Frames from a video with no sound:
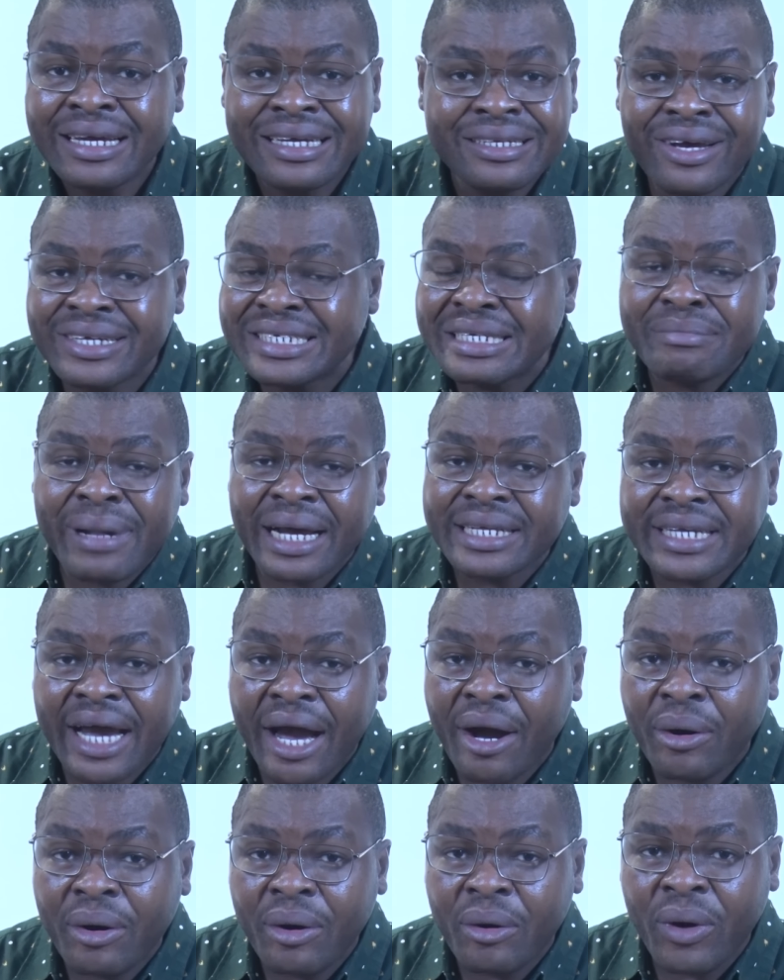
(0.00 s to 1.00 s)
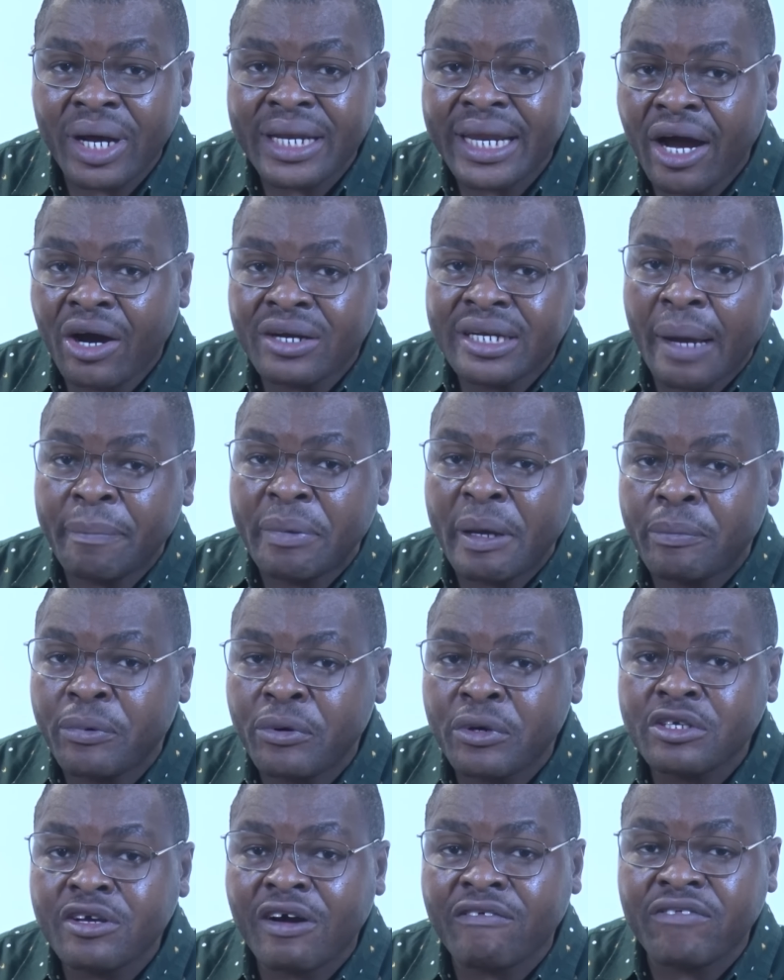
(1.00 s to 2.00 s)
It doesn't matter whether other
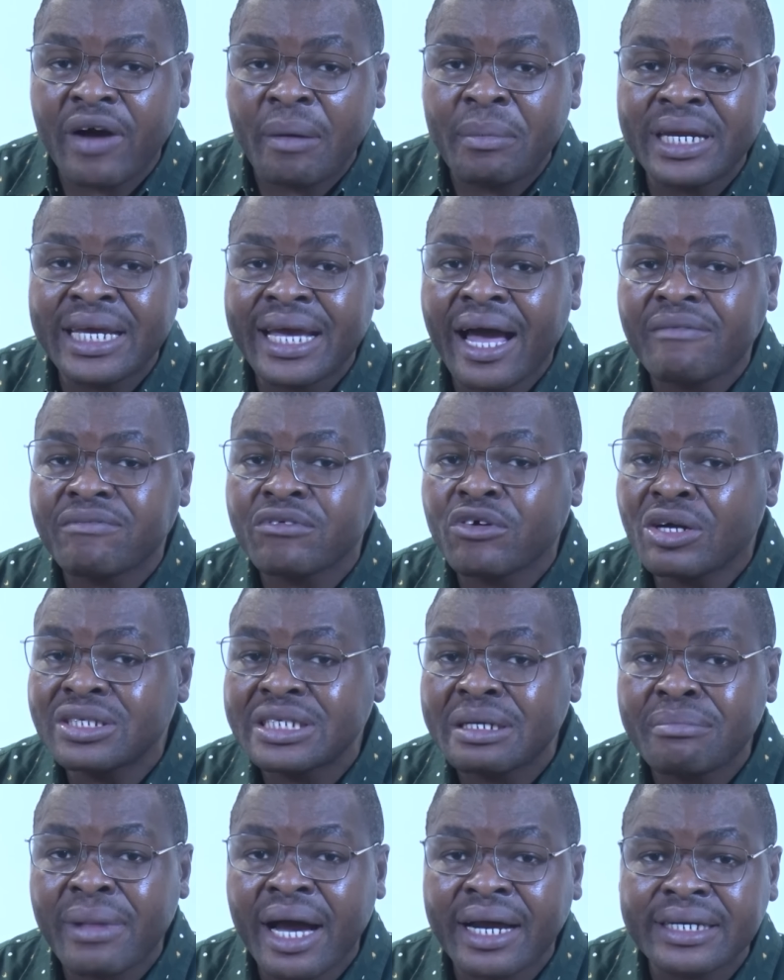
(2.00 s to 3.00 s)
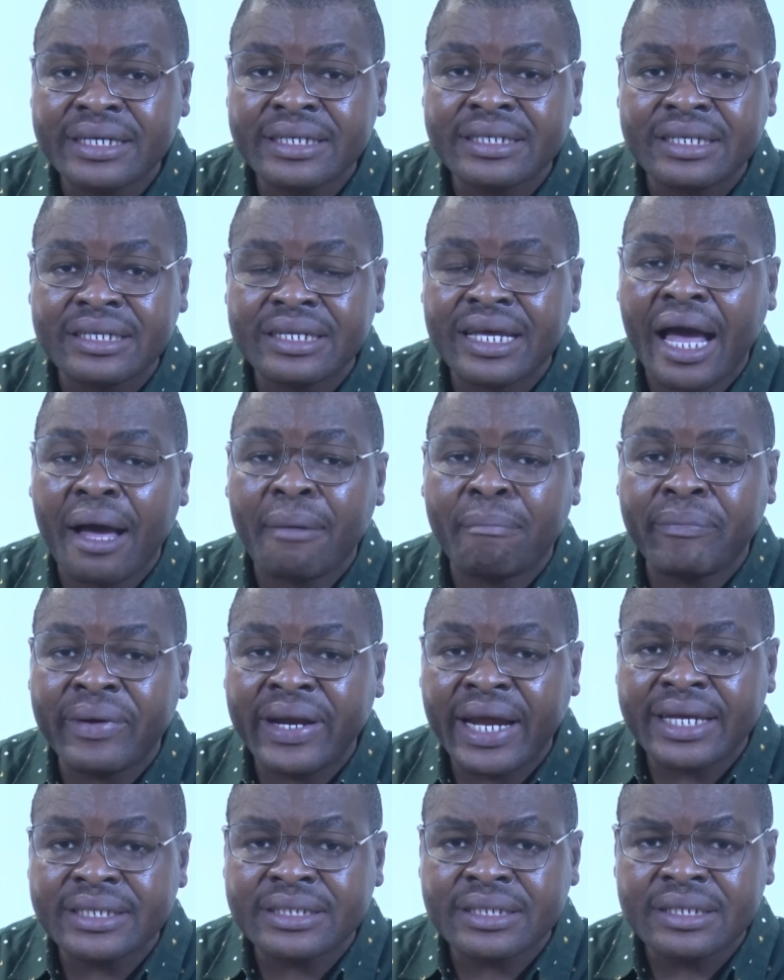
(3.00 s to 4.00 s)
people in your family have gotten married, they are
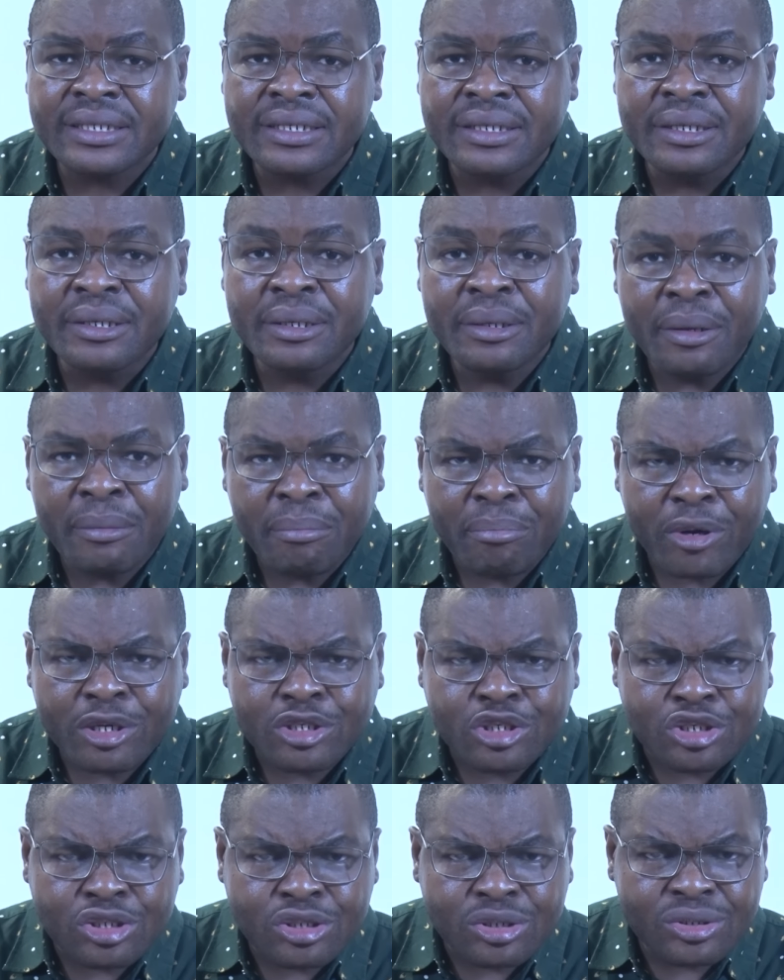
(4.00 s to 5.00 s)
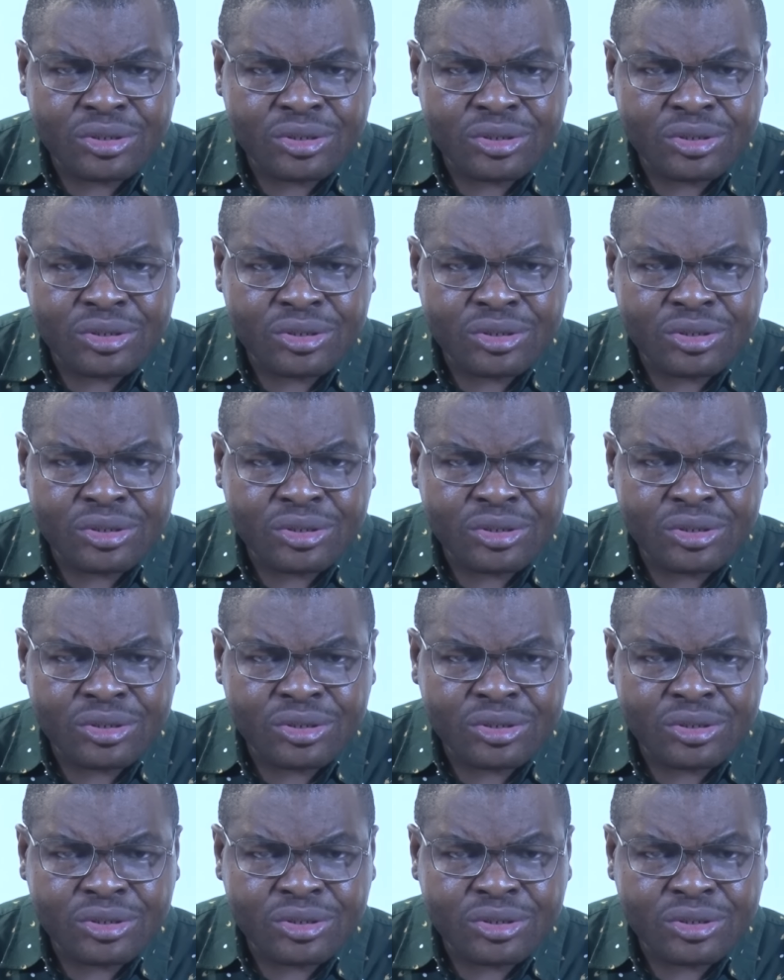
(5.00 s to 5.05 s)
blessed, but